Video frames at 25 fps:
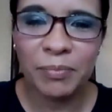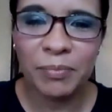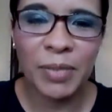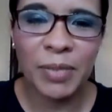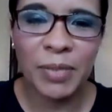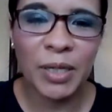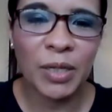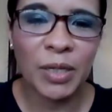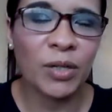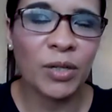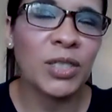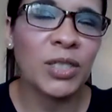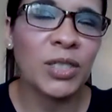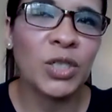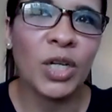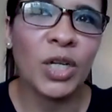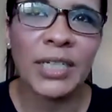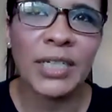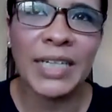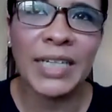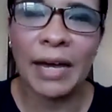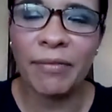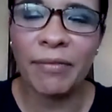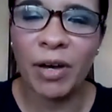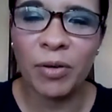because
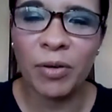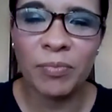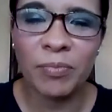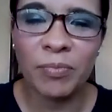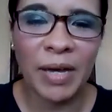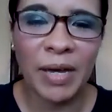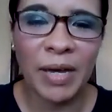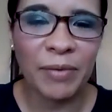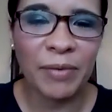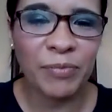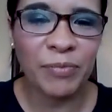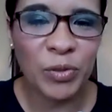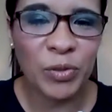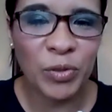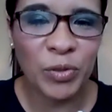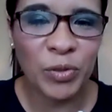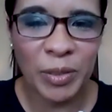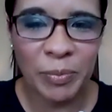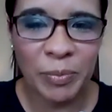talk about my beauty